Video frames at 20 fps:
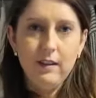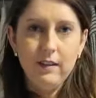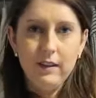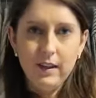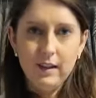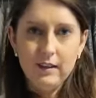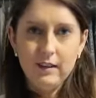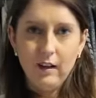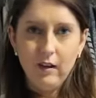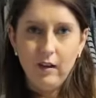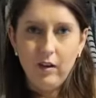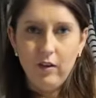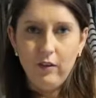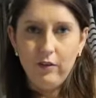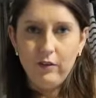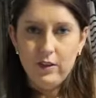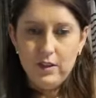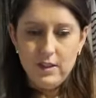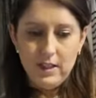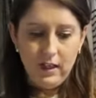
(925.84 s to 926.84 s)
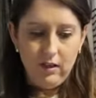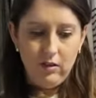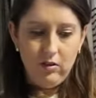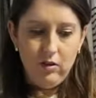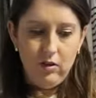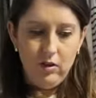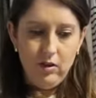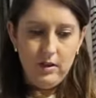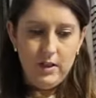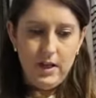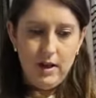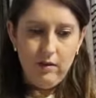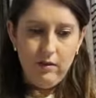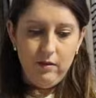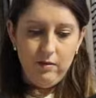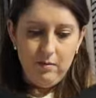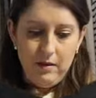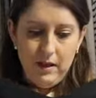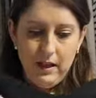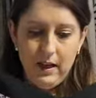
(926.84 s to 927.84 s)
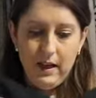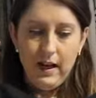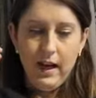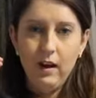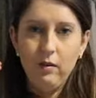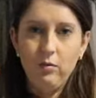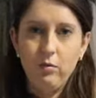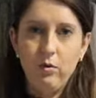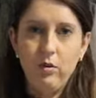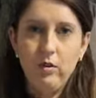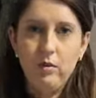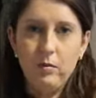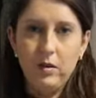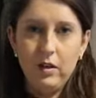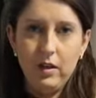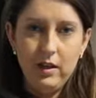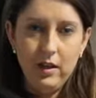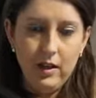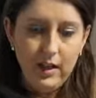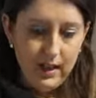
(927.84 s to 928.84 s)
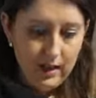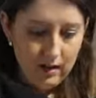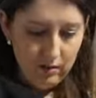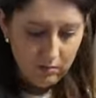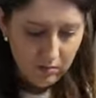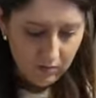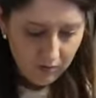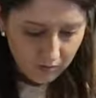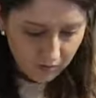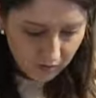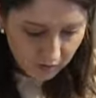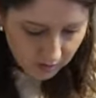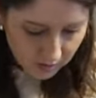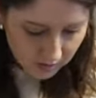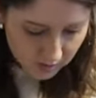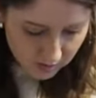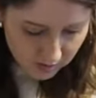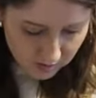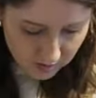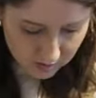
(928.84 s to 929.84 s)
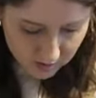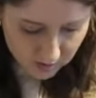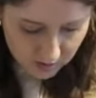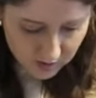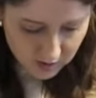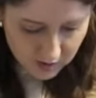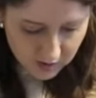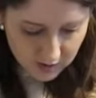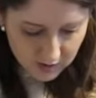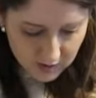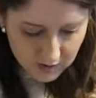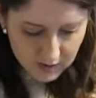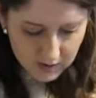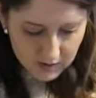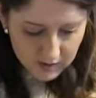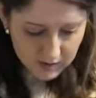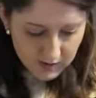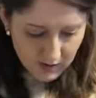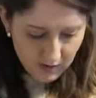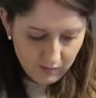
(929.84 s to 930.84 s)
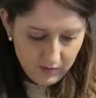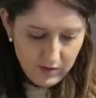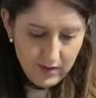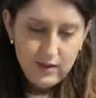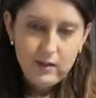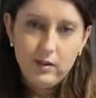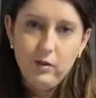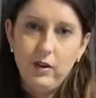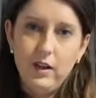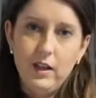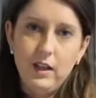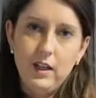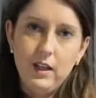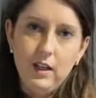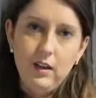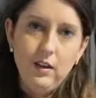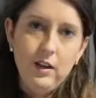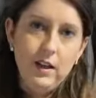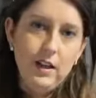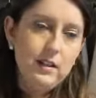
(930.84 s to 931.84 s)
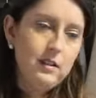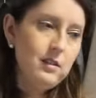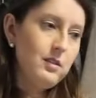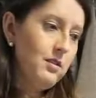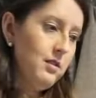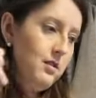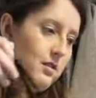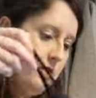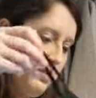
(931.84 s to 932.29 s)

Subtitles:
These I often take on holiday with me, and I have worn them on a night out before. That one is quite cute, and I do,